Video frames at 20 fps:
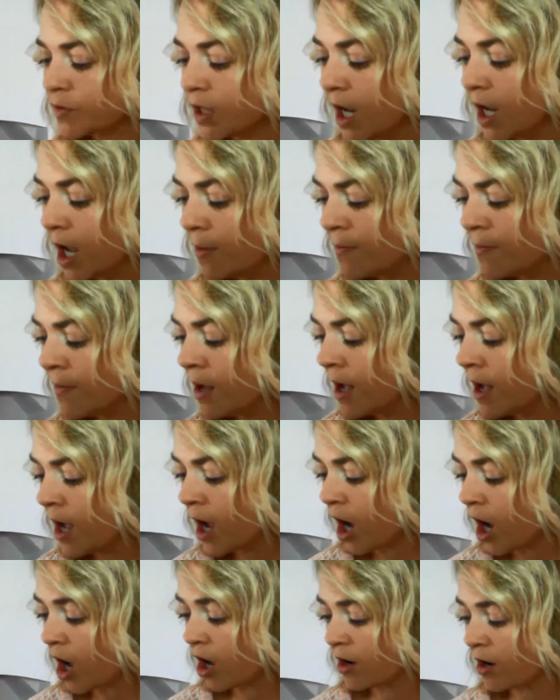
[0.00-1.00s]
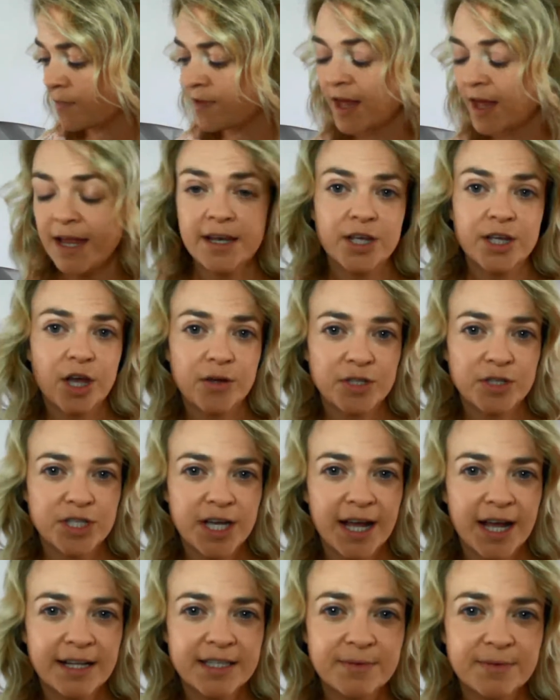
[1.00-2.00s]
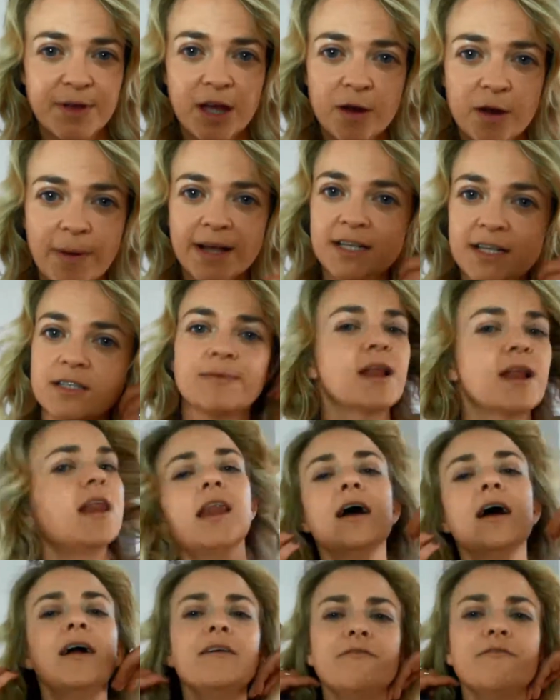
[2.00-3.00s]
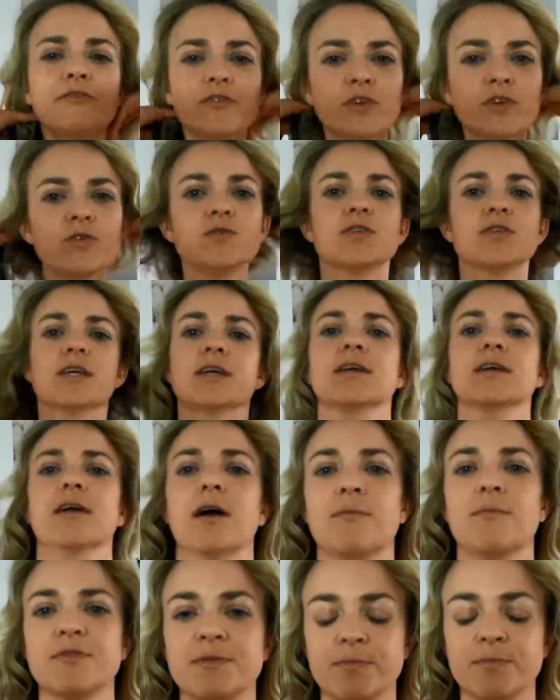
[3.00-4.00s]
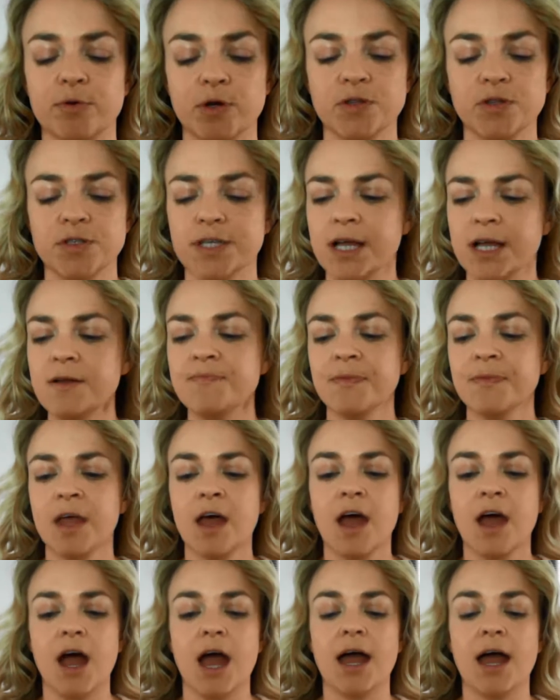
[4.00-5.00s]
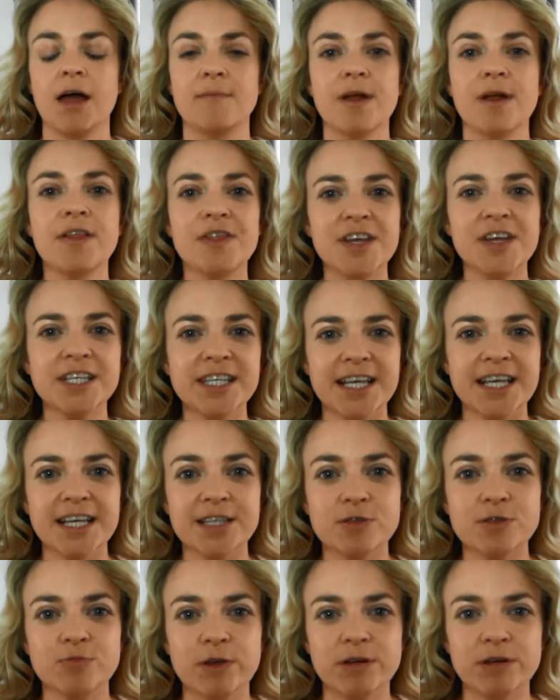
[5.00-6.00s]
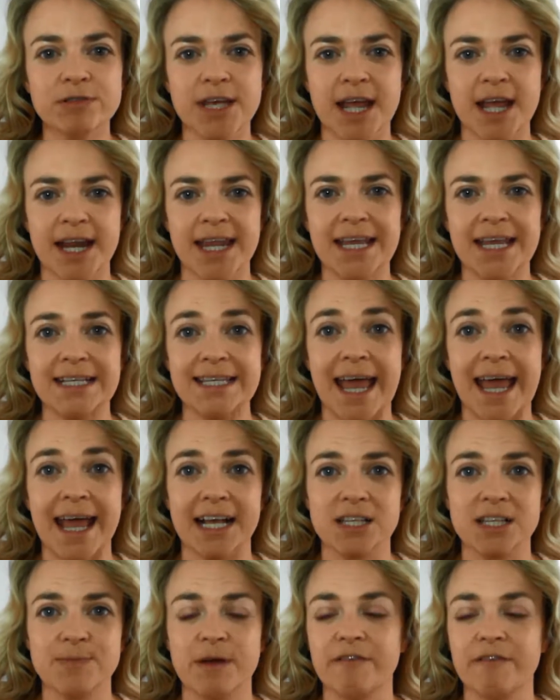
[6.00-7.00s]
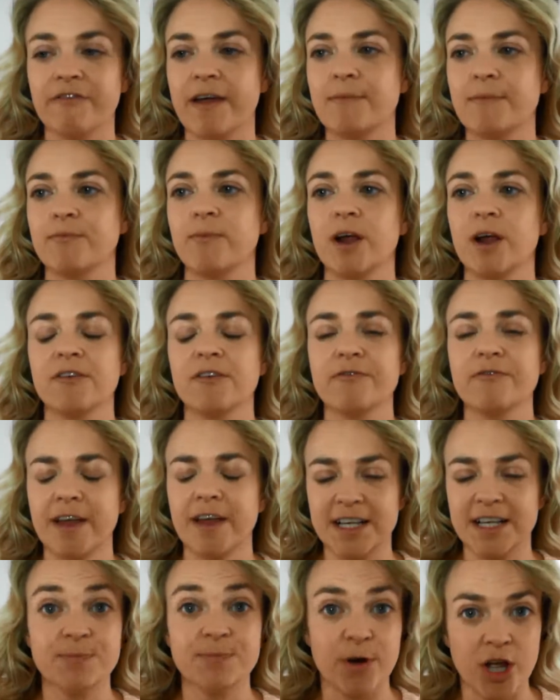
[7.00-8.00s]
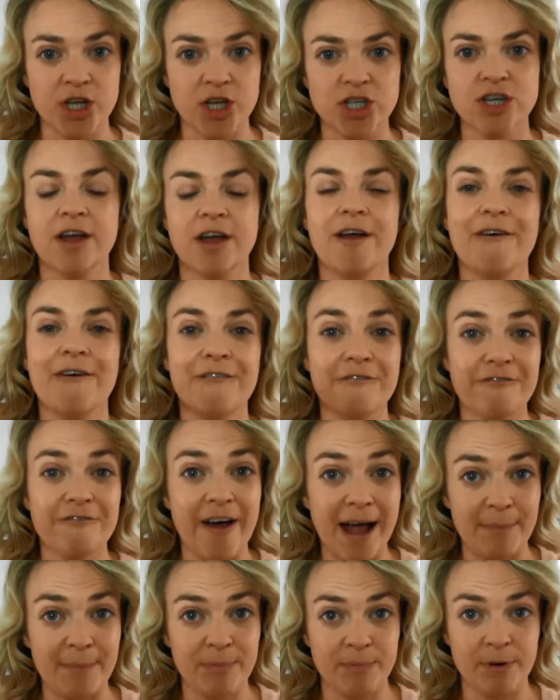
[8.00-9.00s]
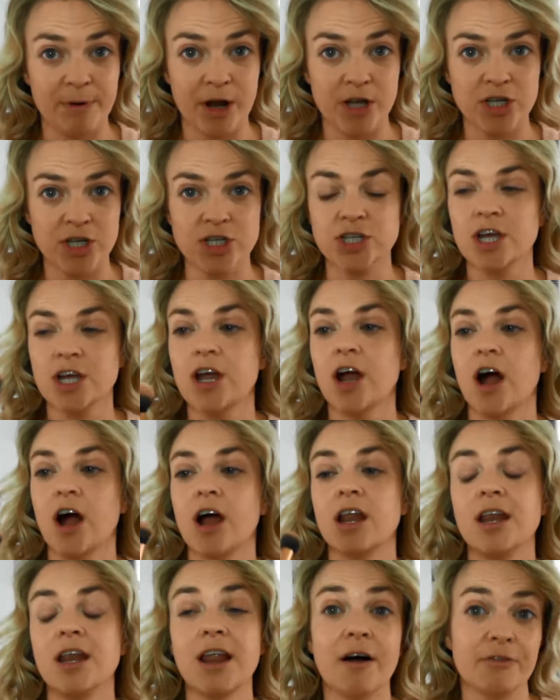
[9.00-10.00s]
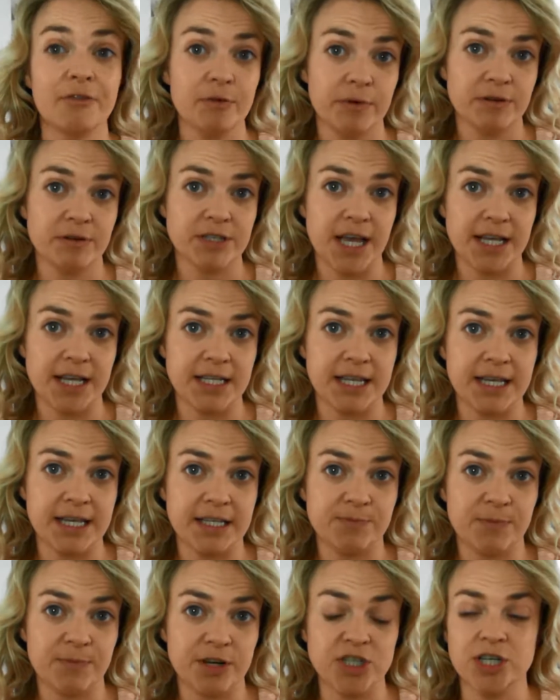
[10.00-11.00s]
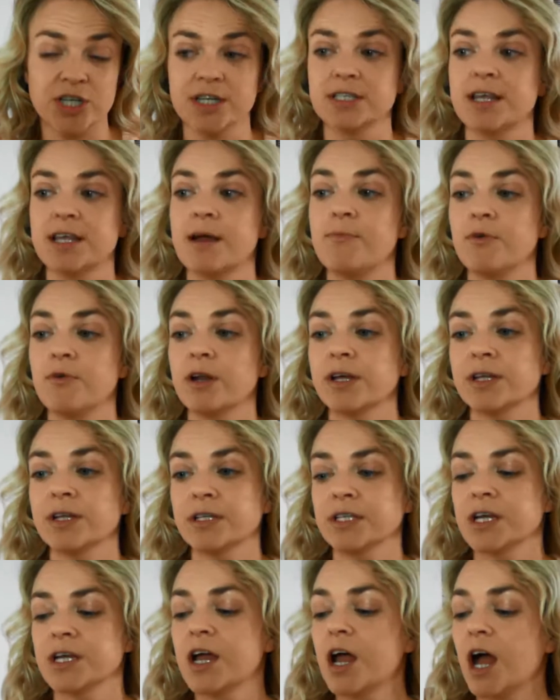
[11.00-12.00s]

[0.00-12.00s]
I'm then going to add some colour back into my life using some bronzer. This is the Real Techniques Expert Face Brush, Fab Brush. I love the Real Techniques brushes, they're brilliant.